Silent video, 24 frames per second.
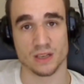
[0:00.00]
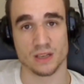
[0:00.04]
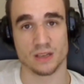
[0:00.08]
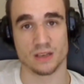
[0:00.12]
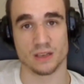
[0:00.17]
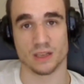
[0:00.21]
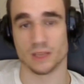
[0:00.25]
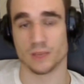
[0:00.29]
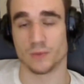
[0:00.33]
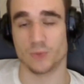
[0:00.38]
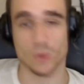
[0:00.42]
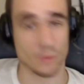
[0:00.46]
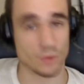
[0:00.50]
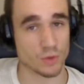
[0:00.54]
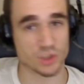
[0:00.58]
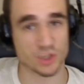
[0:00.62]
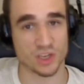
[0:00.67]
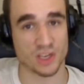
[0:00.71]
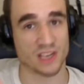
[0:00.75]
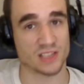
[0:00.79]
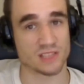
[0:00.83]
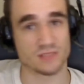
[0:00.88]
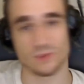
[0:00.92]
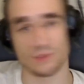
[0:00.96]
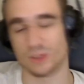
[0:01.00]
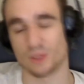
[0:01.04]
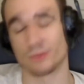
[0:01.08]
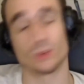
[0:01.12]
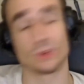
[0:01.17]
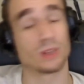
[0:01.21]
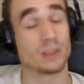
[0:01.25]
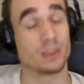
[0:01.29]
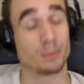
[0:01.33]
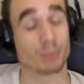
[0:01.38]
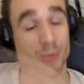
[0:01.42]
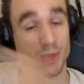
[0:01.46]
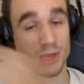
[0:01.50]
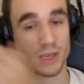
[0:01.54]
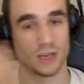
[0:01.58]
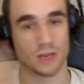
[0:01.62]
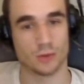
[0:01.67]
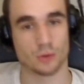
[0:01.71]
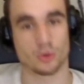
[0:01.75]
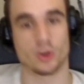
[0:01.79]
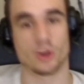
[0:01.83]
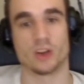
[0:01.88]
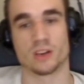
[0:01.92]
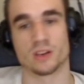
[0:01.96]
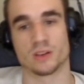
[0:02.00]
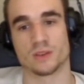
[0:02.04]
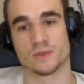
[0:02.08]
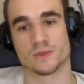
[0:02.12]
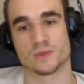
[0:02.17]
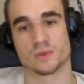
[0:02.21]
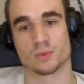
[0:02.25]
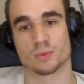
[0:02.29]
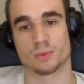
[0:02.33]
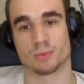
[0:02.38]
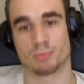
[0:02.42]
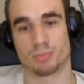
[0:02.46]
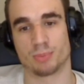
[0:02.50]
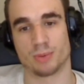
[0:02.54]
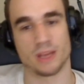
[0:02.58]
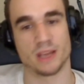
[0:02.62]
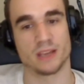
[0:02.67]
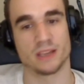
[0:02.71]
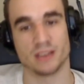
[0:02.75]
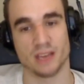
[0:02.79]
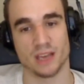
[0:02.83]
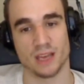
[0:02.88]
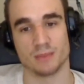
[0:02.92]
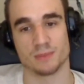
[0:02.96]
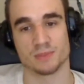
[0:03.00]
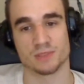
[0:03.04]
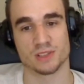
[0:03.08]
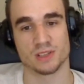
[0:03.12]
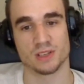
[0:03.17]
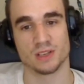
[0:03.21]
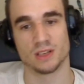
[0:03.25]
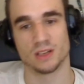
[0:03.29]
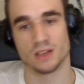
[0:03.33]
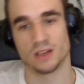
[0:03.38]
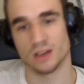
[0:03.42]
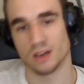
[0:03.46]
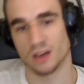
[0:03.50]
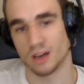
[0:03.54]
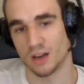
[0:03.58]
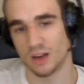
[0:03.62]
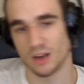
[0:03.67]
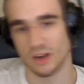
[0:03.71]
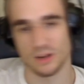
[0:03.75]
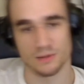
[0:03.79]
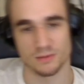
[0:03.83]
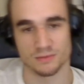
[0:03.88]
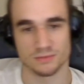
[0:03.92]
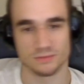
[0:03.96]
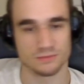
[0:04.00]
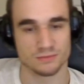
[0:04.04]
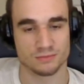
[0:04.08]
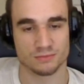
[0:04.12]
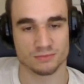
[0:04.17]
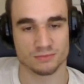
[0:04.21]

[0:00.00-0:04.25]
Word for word: Like if you would just, what would they be the alternatives to playing games? I